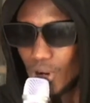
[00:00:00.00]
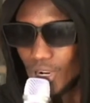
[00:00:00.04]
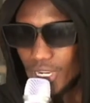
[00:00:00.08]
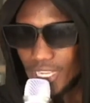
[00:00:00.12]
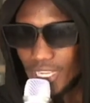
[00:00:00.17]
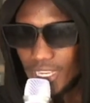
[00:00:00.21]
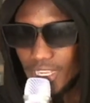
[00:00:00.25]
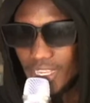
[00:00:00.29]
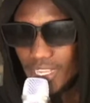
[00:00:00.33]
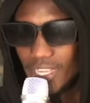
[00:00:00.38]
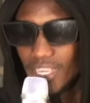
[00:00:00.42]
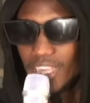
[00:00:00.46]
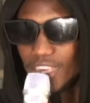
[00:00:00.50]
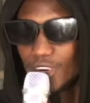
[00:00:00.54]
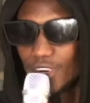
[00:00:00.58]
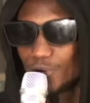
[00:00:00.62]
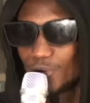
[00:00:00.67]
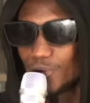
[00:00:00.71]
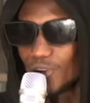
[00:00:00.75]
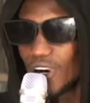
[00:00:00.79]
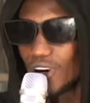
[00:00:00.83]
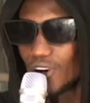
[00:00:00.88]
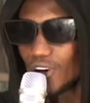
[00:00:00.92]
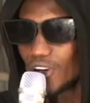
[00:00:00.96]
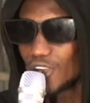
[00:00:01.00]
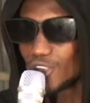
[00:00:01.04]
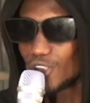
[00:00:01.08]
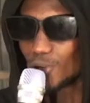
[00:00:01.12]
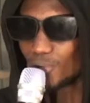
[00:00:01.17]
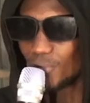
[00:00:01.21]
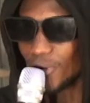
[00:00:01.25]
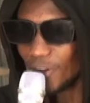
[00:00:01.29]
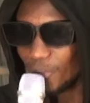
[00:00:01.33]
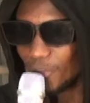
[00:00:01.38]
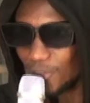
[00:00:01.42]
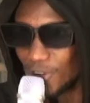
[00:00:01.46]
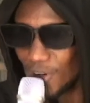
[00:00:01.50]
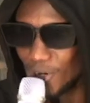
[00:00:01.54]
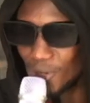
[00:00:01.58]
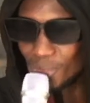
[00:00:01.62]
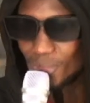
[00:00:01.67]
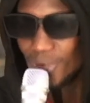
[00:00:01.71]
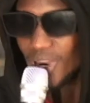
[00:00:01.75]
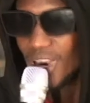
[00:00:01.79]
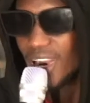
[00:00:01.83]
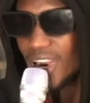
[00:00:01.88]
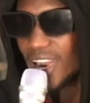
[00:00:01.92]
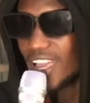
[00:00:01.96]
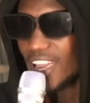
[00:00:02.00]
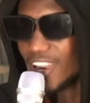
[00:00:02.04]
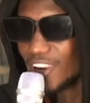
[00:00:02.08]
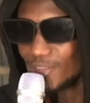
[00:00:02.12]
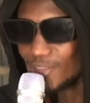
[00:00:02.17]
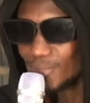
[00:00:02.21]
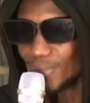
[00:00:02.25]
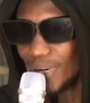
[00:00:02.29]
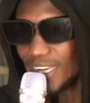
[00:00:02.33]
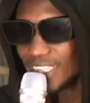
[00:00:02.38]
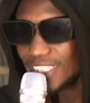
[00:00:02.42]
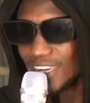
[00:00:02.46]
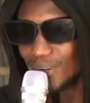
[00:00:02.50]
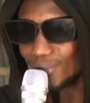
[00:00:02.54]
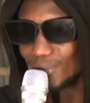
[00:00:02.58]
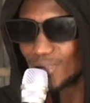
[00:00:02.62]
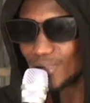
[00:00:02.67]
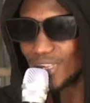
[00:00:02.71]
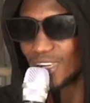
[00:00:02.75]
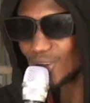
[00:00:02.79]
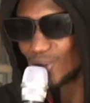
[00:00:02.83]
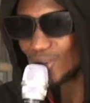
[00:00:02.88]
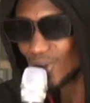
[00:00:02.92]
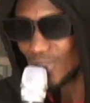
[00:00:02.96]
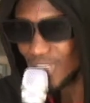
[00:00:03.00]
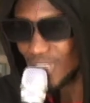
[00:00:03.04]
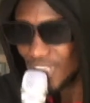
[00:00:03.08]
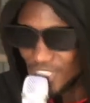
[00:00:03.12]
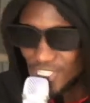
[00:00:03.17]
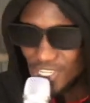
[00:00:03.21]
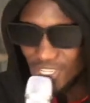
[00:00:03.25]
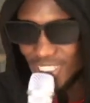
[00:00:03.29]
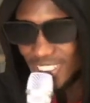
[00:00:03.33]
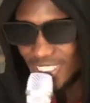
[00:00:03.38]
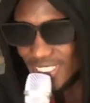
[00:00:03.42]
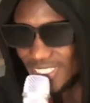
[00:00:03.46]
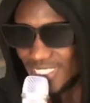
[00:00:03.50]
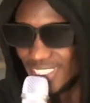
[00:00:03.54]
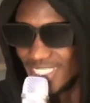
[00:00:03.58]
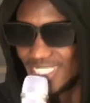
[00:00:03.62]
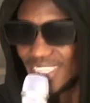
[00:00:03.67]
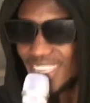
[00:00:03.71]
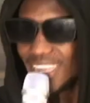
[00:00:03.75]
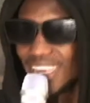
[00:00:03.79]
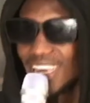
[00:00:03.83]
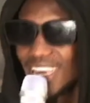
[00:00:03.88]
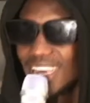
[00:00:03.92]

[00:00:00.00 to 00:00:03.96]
Okay, if we are going to perform, I have my terms and conditions.